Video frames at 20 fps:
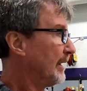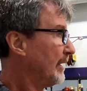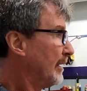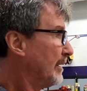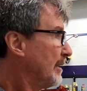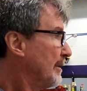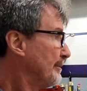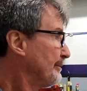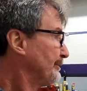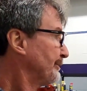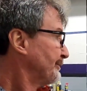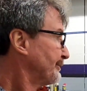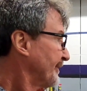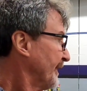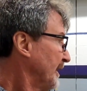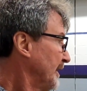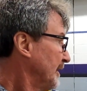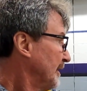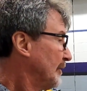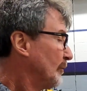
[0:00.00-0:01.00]
Um,
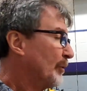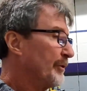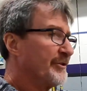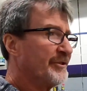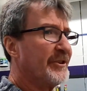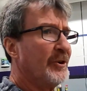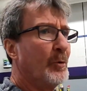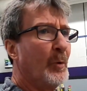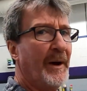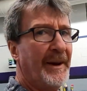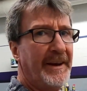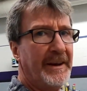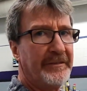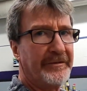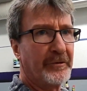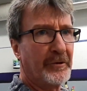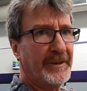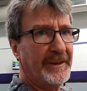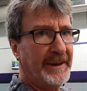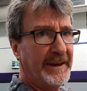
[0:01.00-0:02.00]
we're still waiting
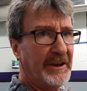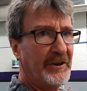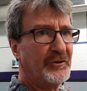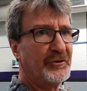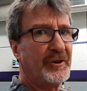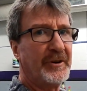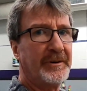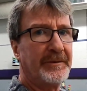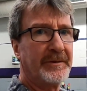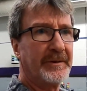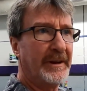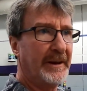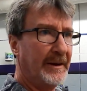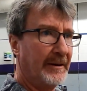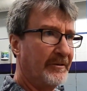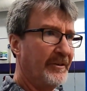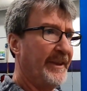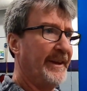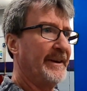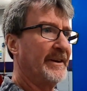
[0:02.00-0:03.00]
for the engine and
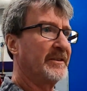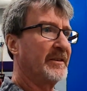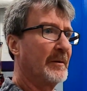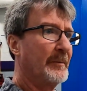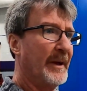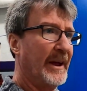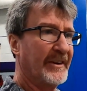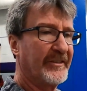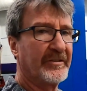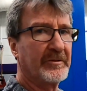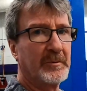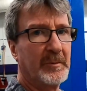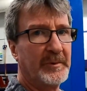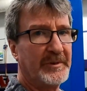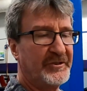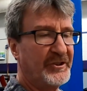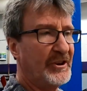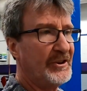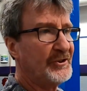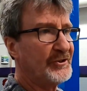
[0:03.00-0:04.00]
everything to come back from the
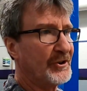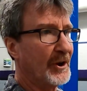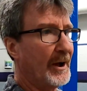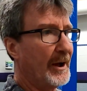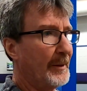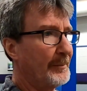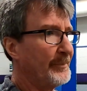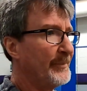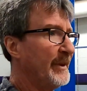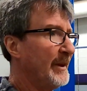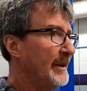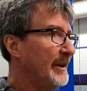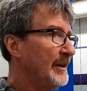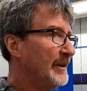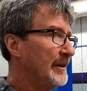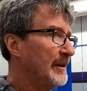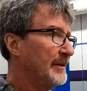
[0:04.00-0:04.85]
machine shop,